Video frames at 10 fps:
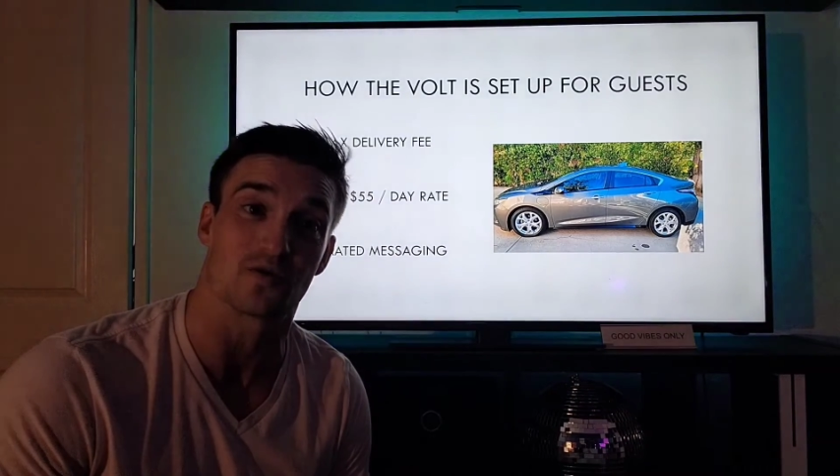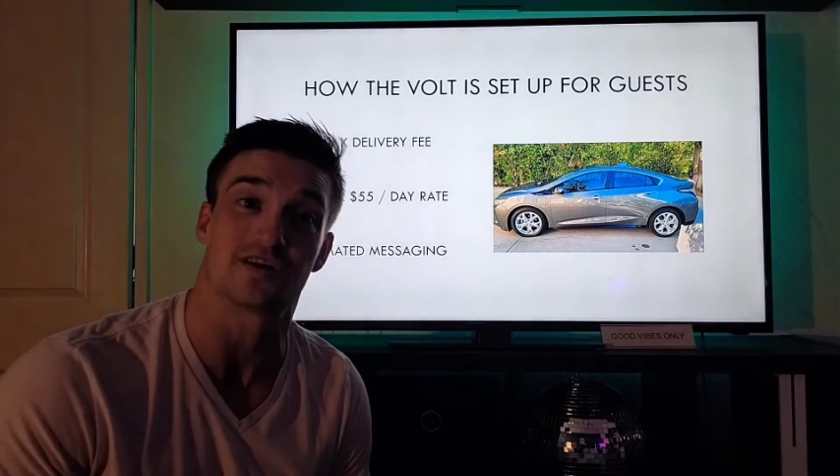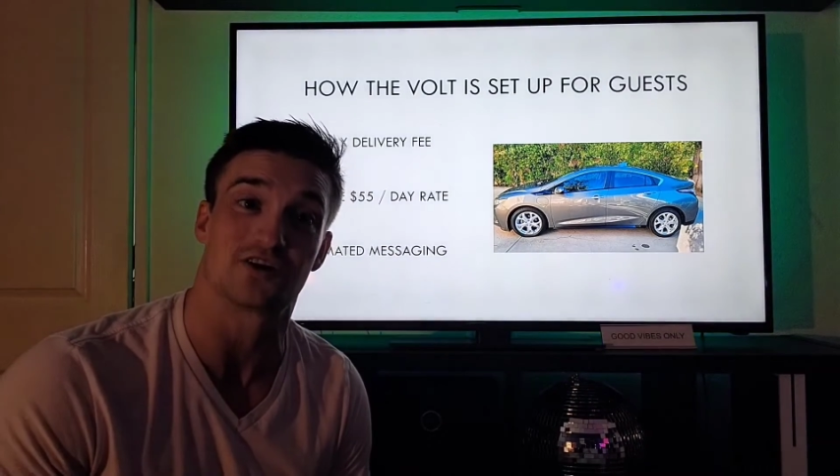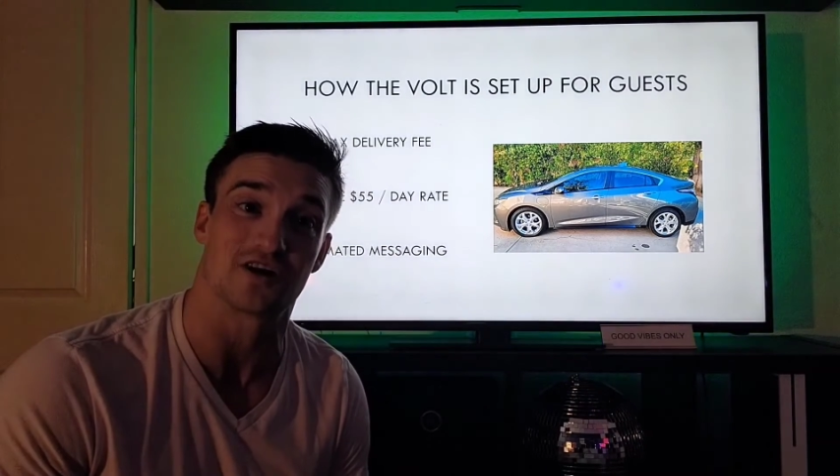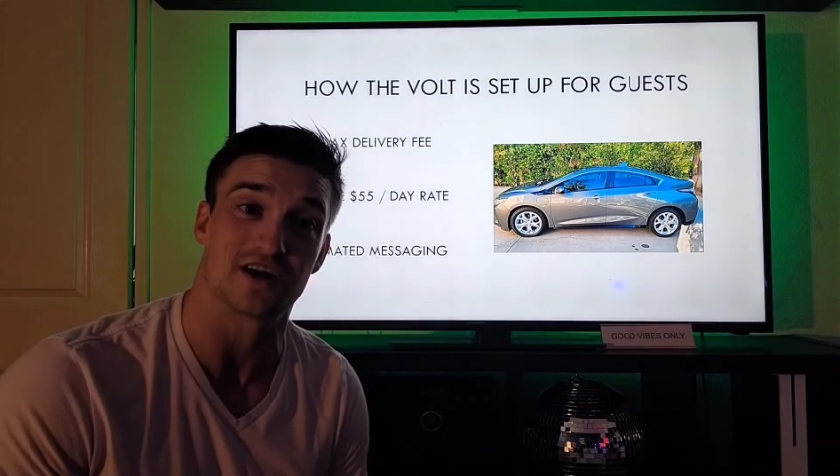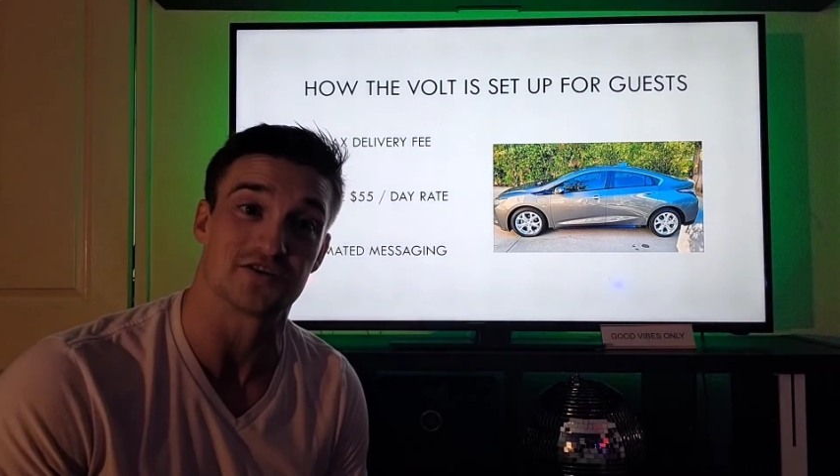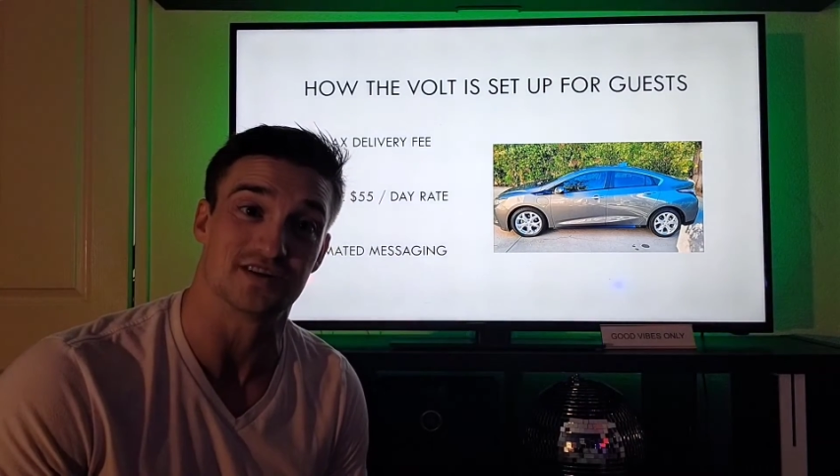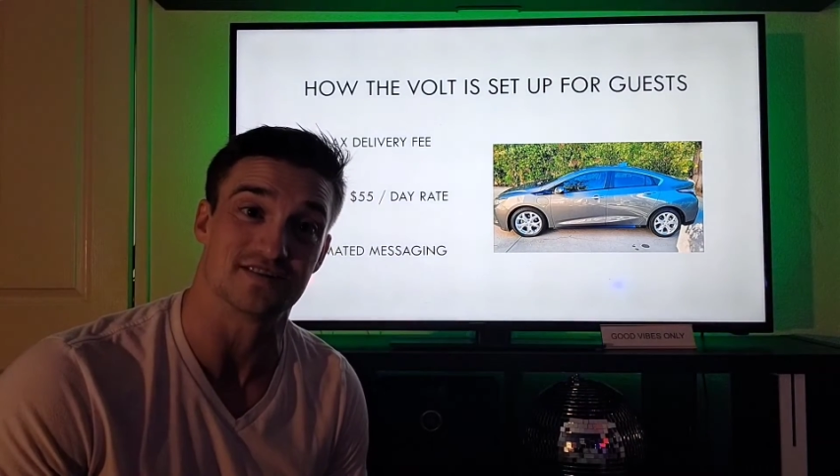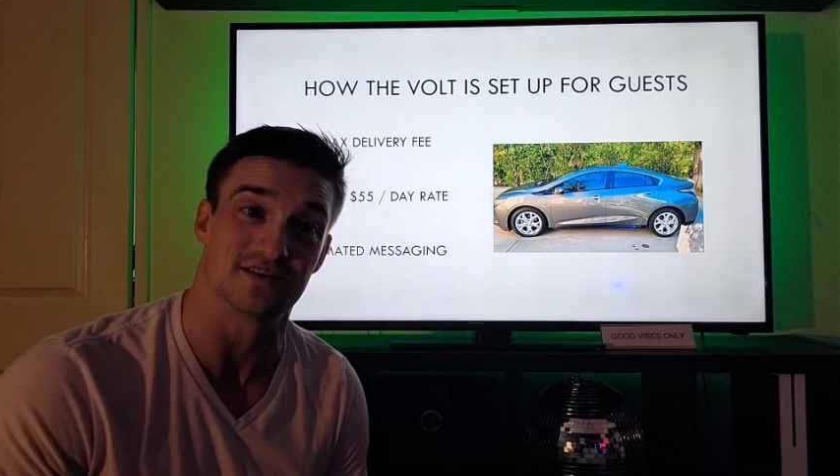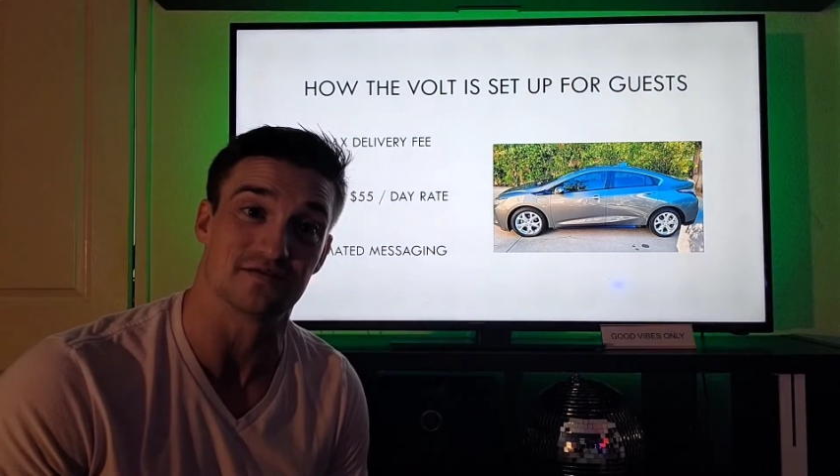or where the
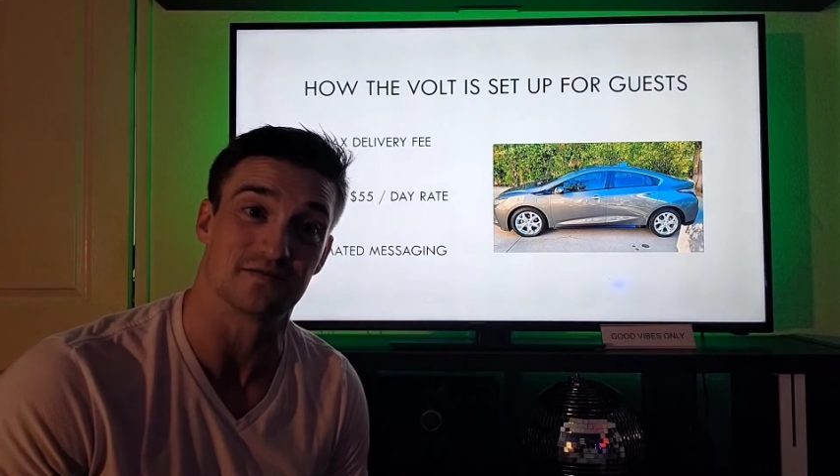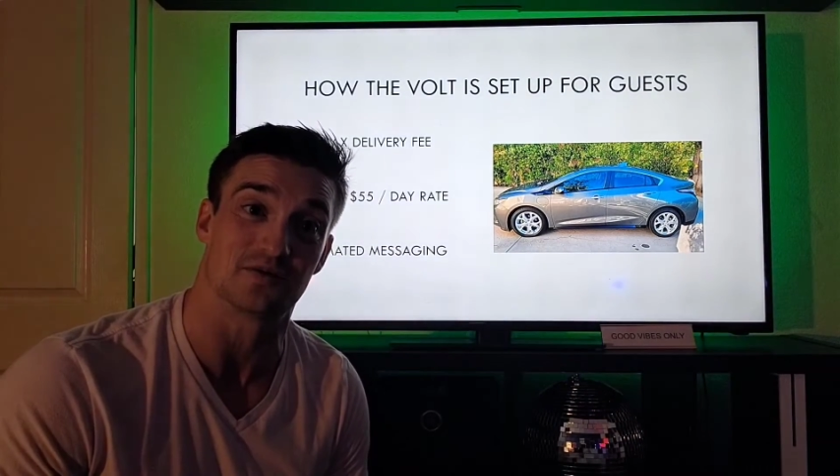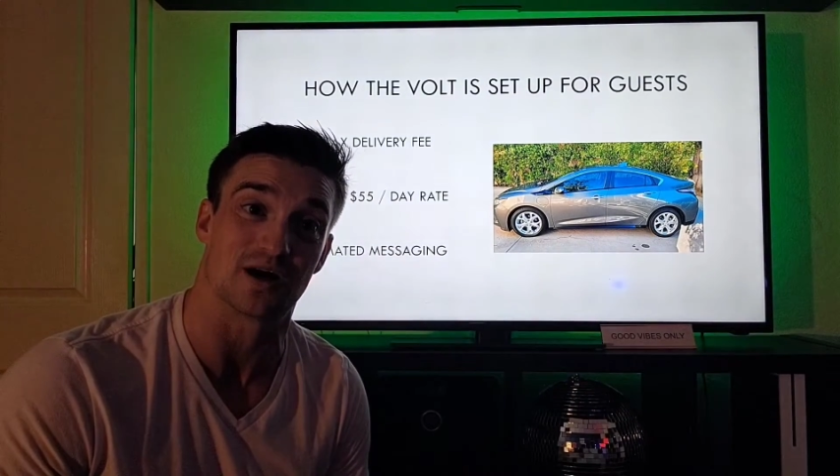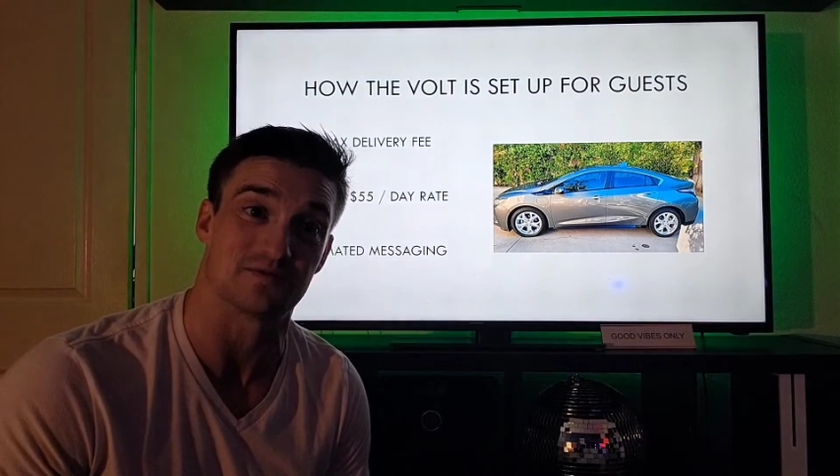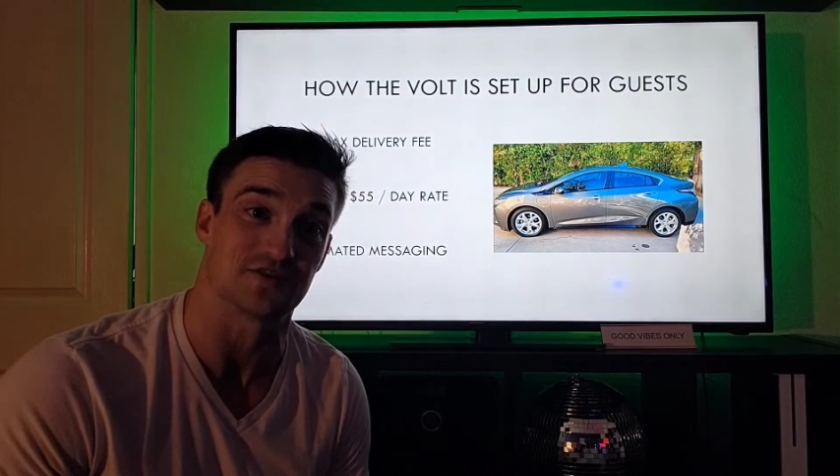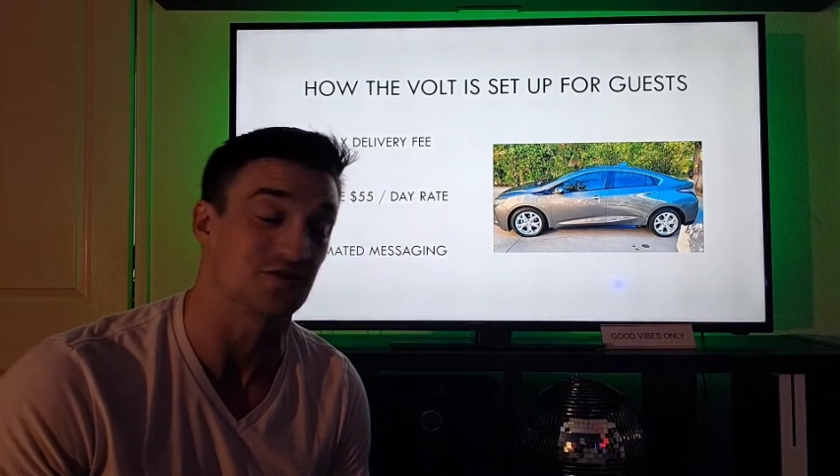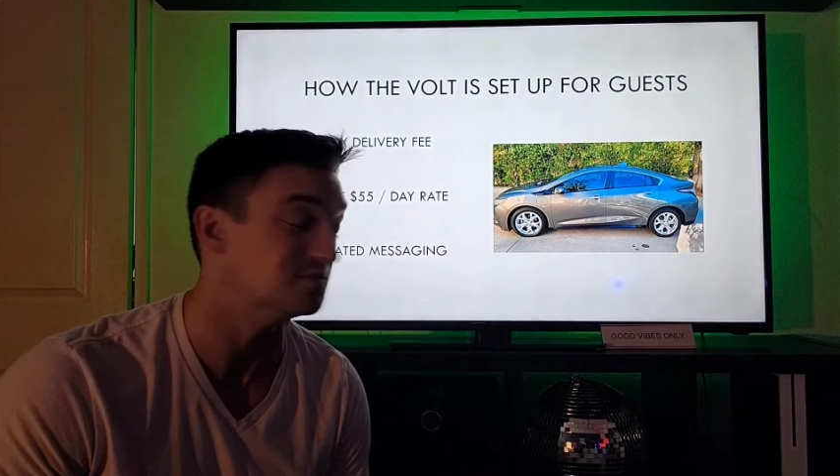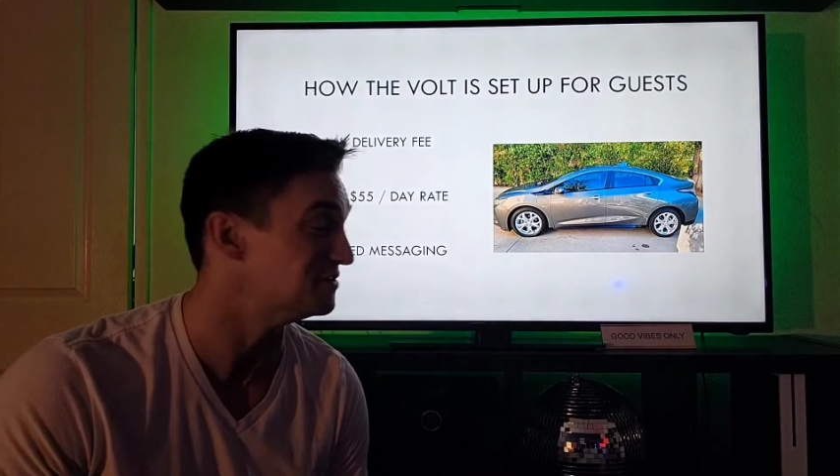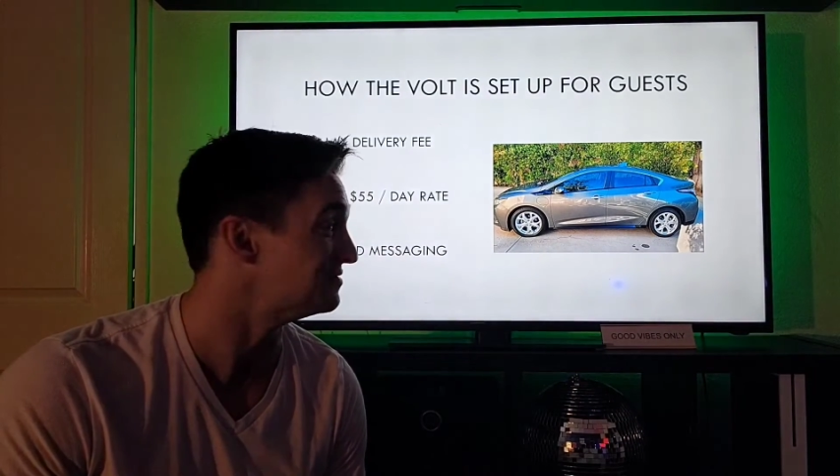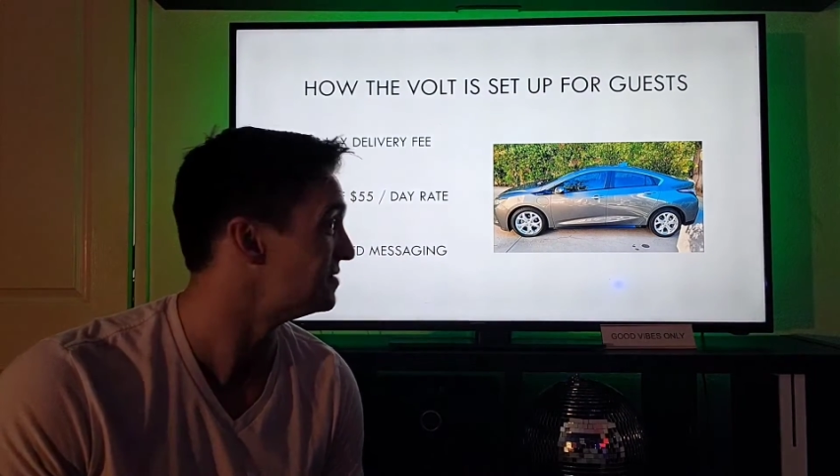Kardashians live. Perhaps I
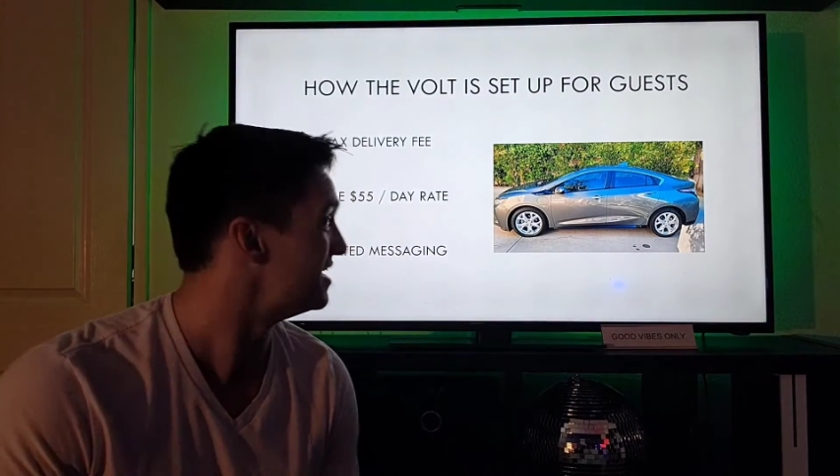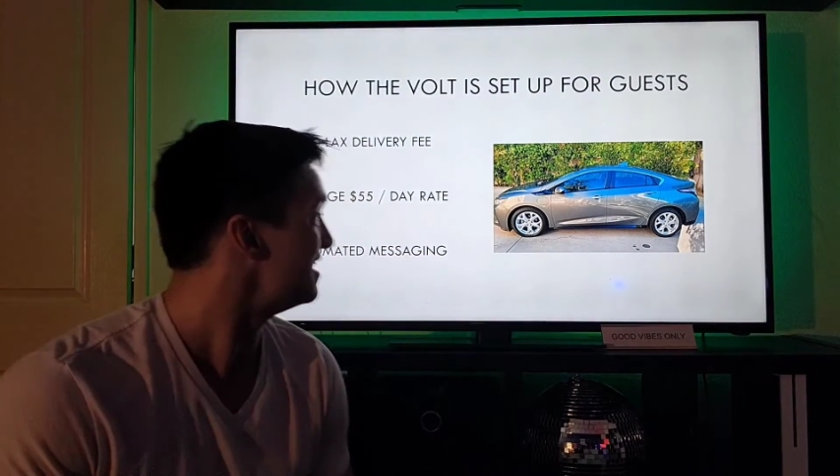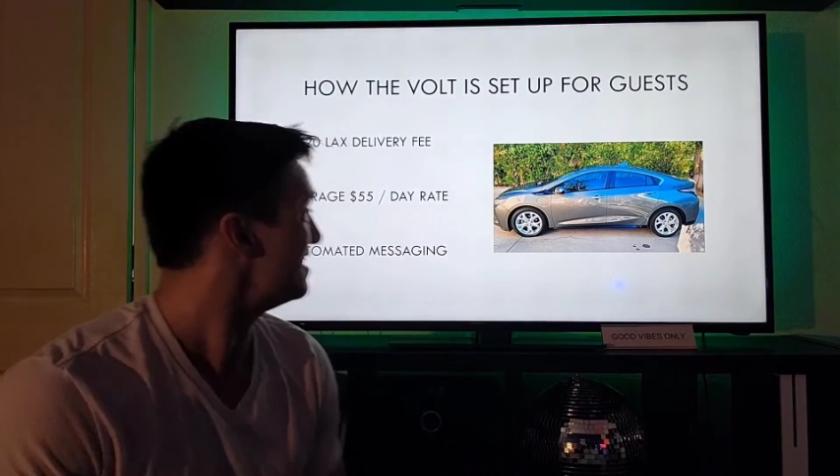should move.